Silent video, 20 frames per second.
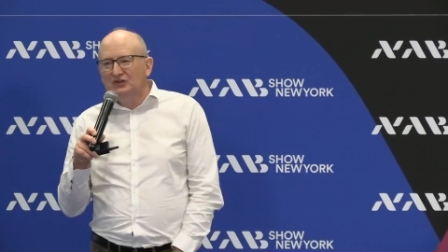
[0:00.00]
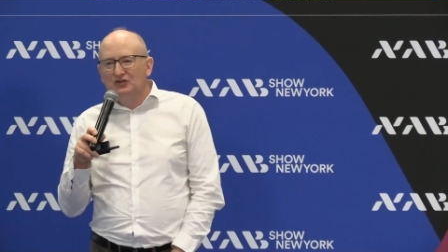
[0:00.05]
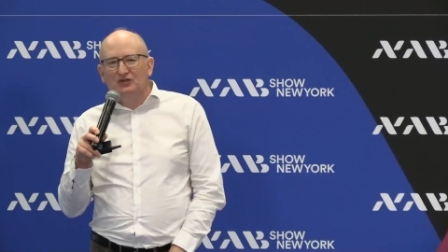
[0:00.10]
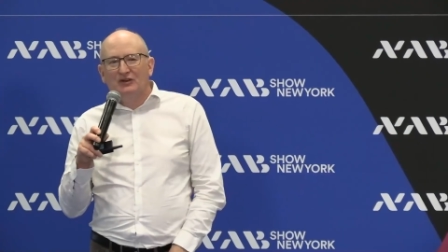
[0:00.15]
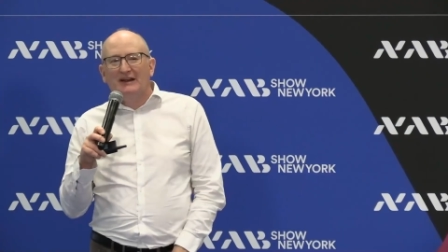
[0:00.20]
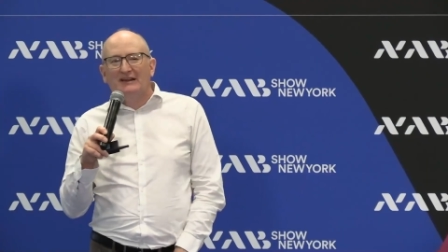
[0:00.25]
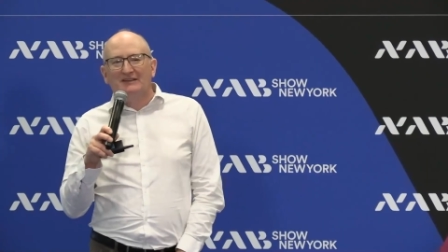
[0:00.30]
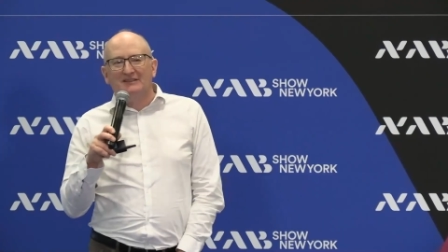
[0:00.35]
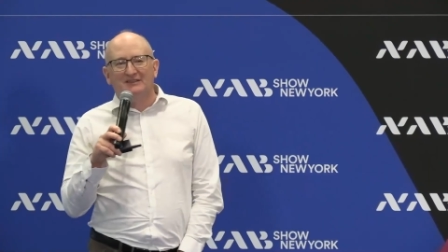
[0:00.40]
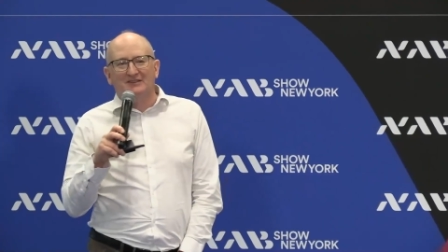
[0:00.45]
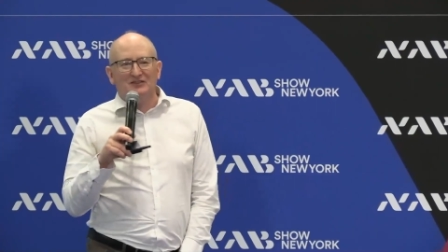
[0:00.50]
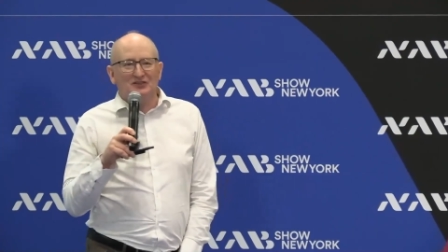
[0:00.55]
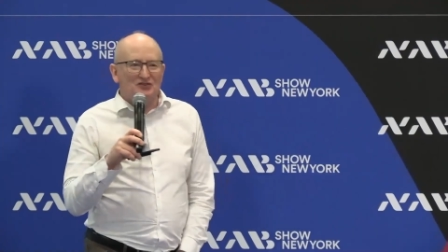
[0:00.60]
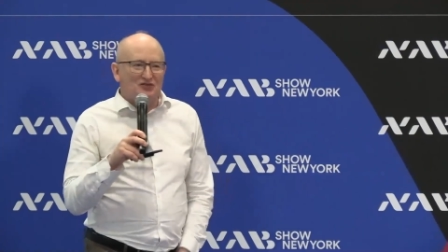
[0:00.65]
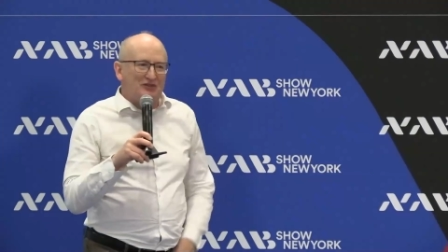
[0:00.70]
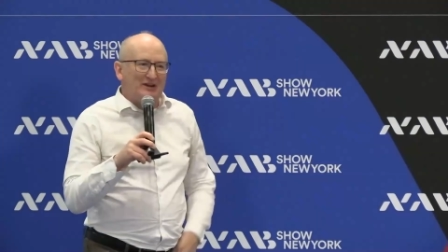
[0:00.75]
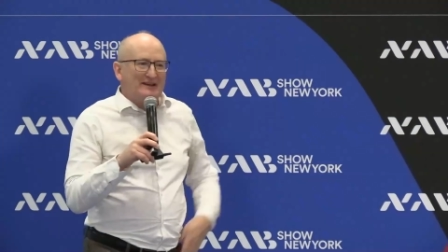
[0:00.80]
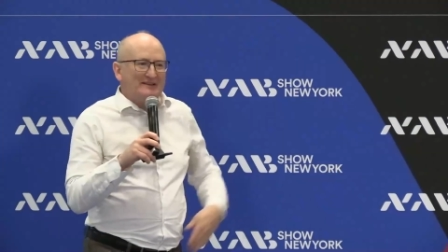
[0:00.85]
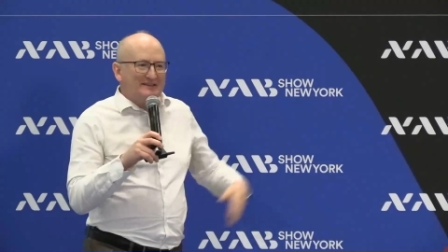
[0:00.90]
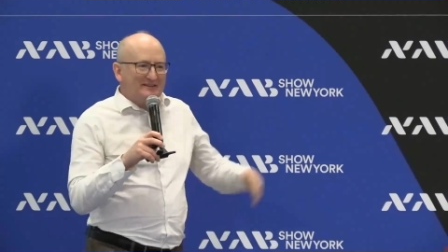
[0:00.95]

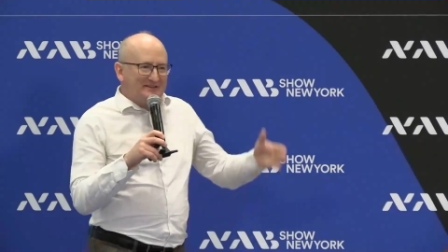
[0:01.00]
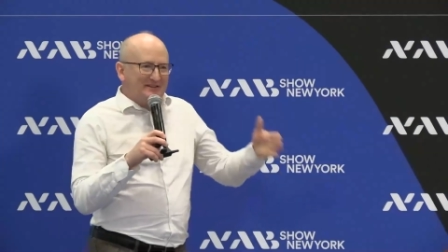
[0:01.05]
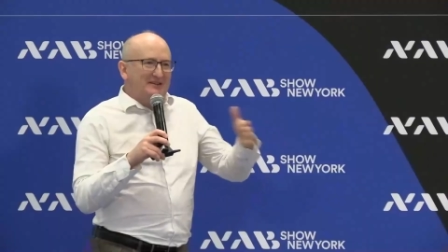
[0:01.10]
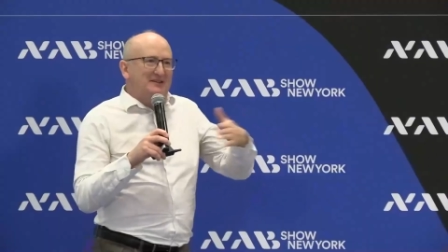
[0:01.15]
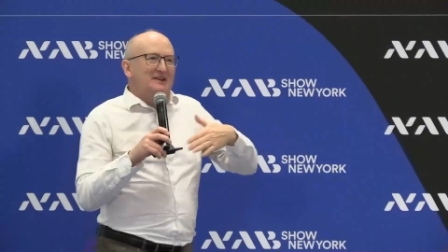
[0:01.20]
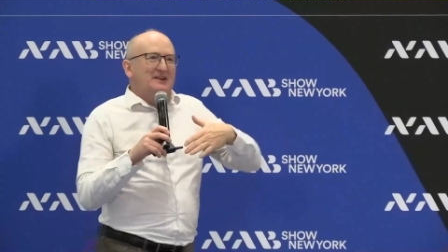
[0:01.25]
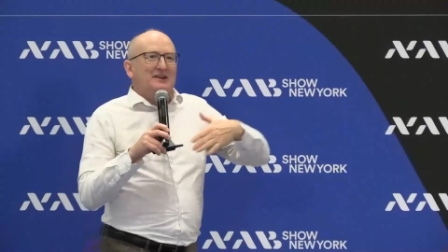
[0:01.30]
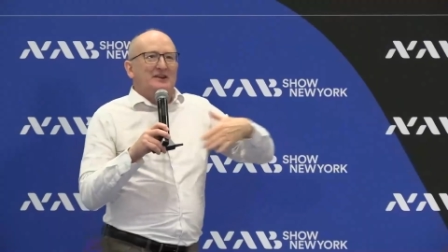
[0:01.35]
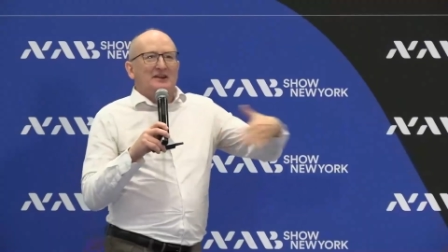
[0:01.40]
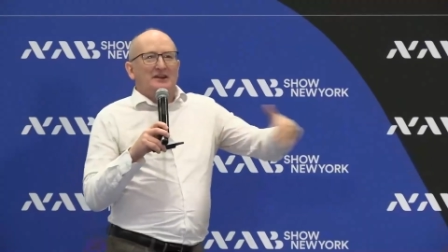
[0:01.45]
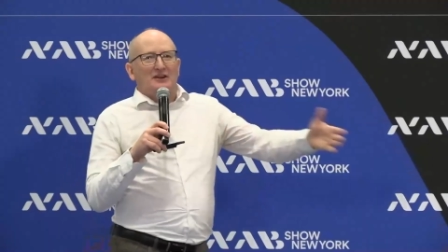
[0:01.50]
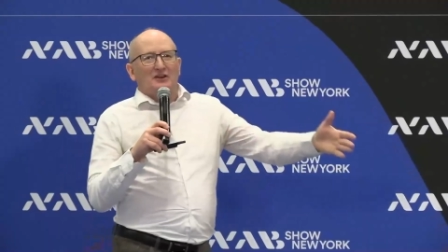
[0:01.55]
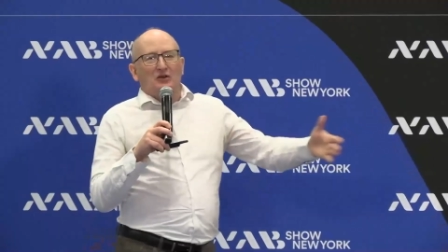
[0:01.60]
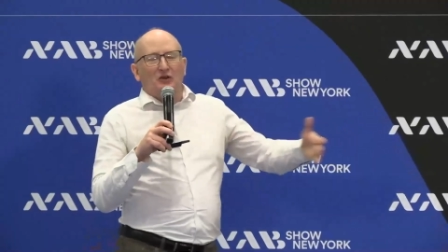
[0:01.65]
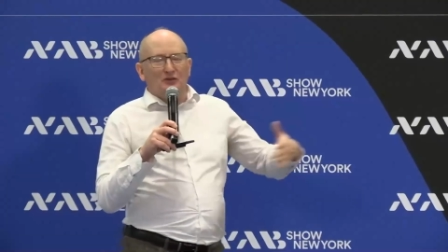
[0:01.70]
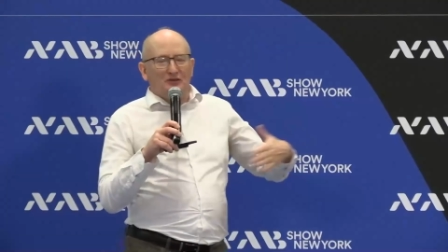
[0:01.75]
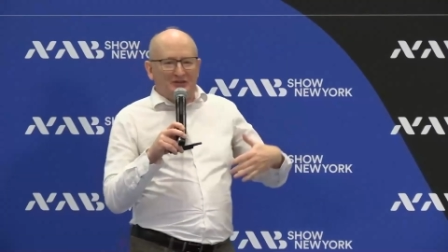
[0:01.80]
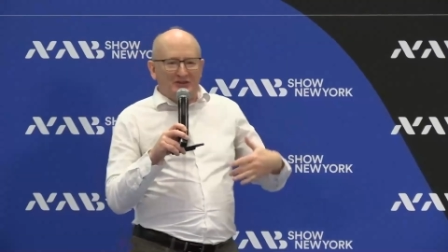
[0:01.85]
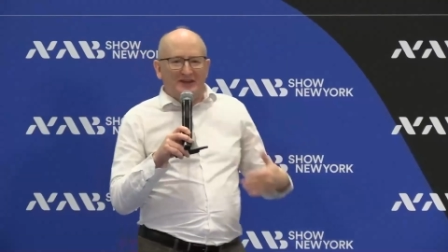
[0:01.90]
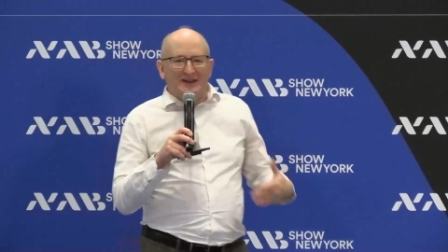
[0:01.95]

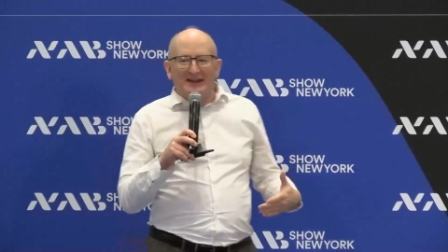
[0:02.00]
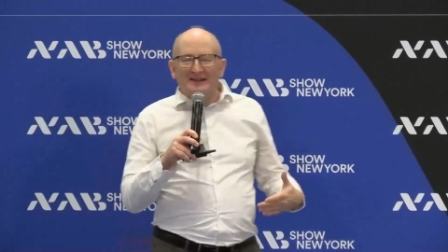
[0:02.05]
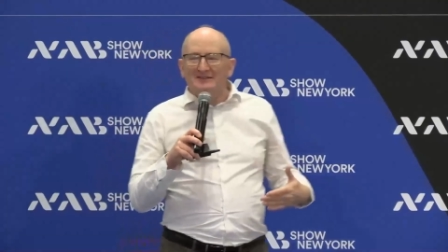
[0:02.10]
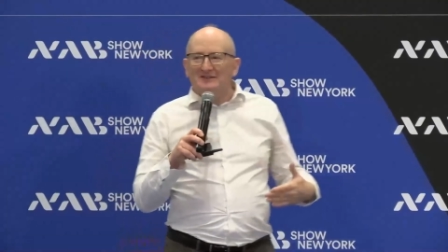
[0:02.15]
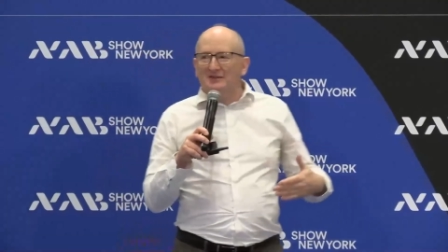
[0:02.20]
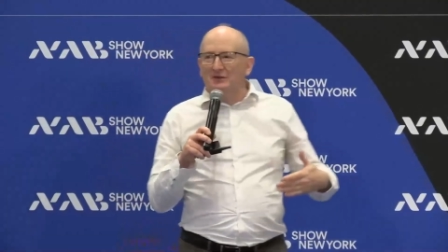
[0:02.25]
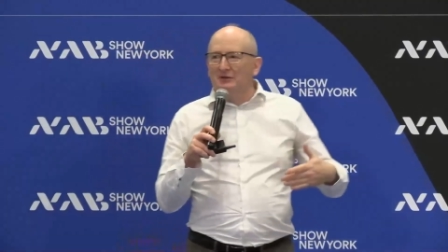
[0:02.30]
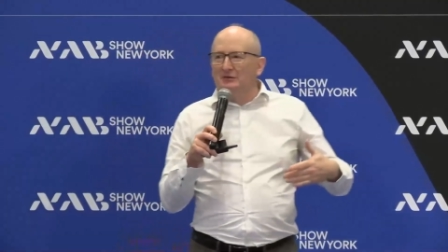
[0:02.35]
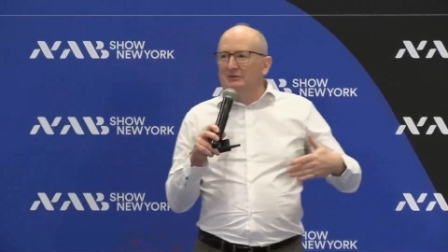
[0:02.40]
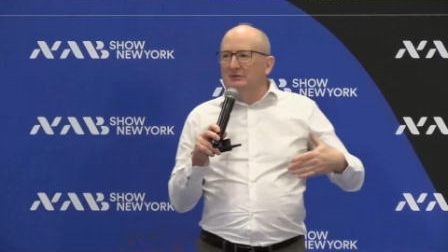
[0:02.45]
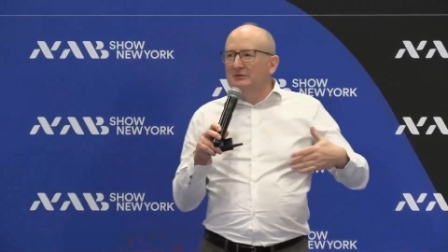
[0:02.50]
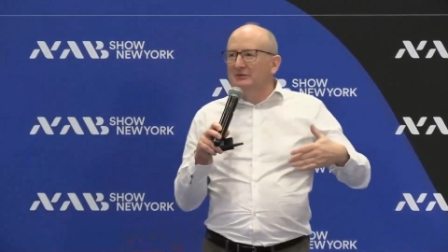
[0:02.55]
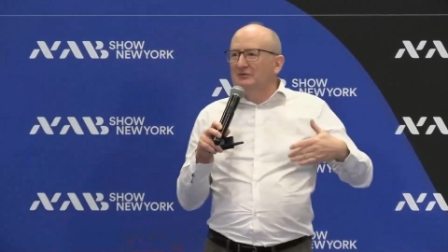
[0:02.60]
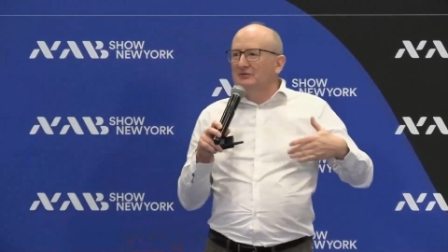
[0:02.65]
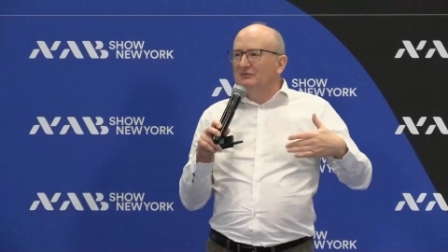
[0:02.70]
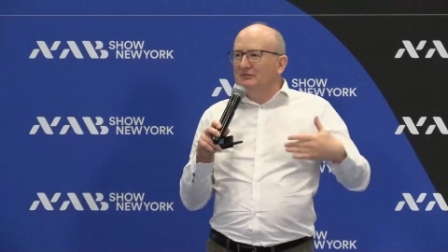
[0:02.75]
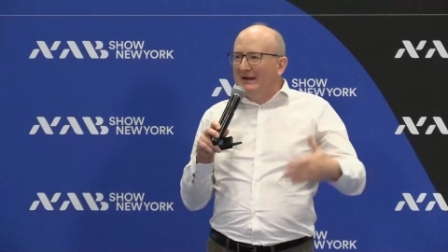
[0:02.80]
transcontinental